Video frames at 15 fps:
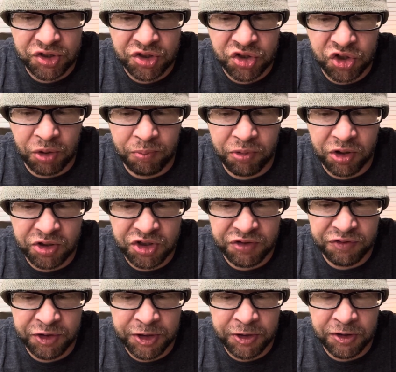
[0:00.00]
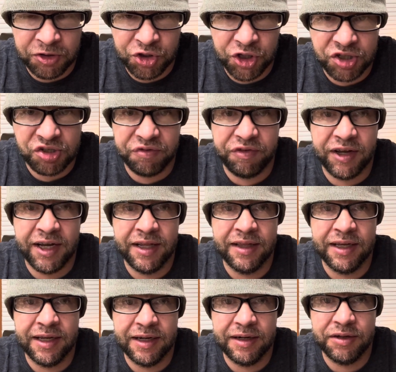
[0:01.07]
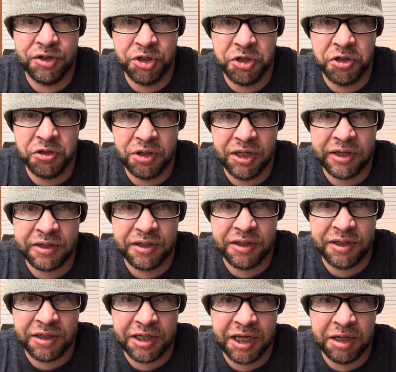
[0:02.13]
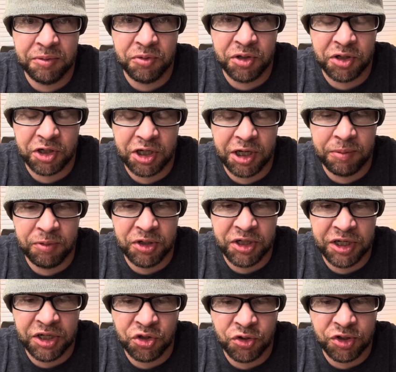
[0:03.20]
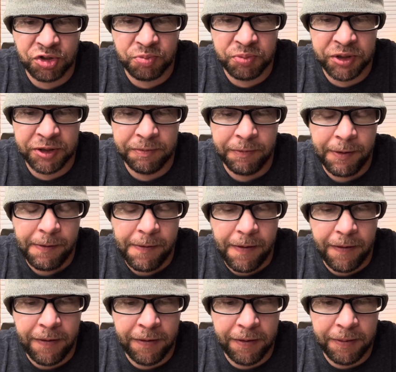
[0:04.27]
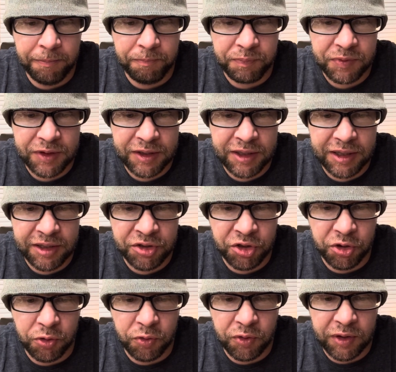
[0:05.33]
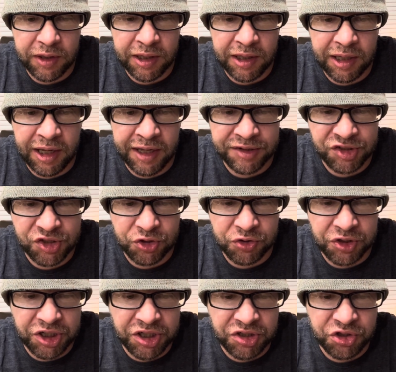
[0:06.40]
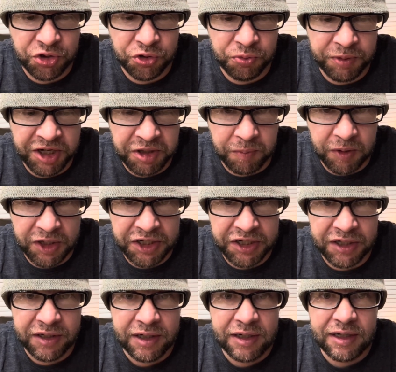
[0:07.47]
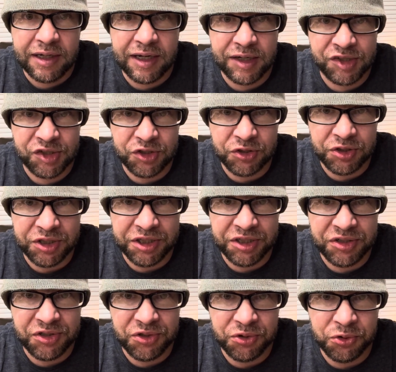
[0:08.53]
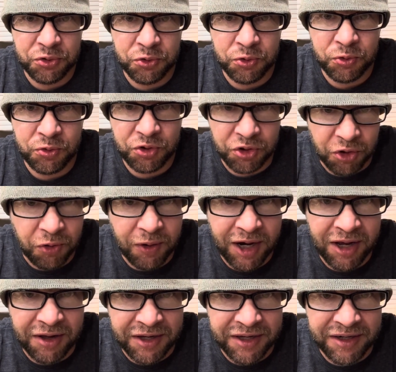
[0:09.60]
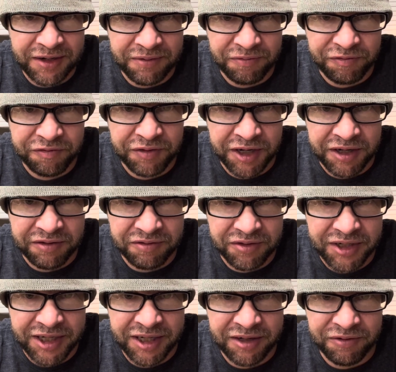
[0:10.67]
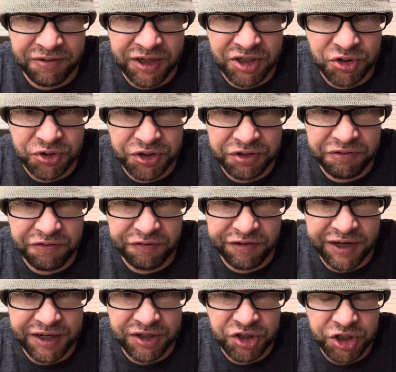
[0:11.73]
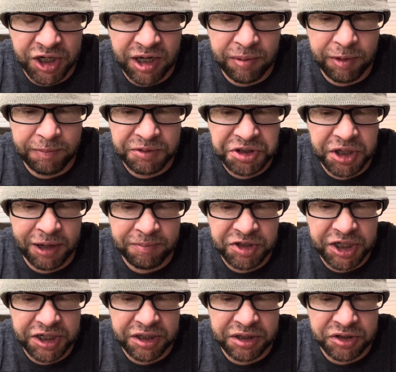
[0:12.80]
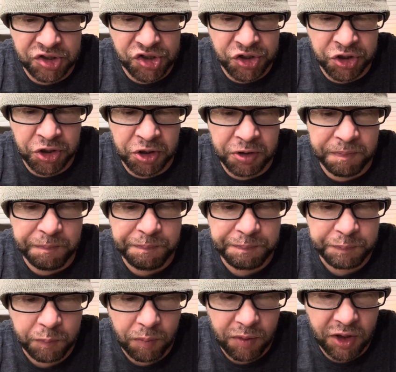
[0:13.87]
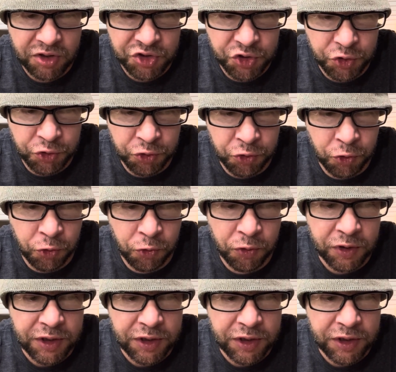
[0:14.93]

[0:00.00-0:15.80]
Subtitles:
some parts of it are justified that, you know, like it can be dangerous, but you know, I still need to make money. I still need to go out and eventually find a job. I'm taking this year to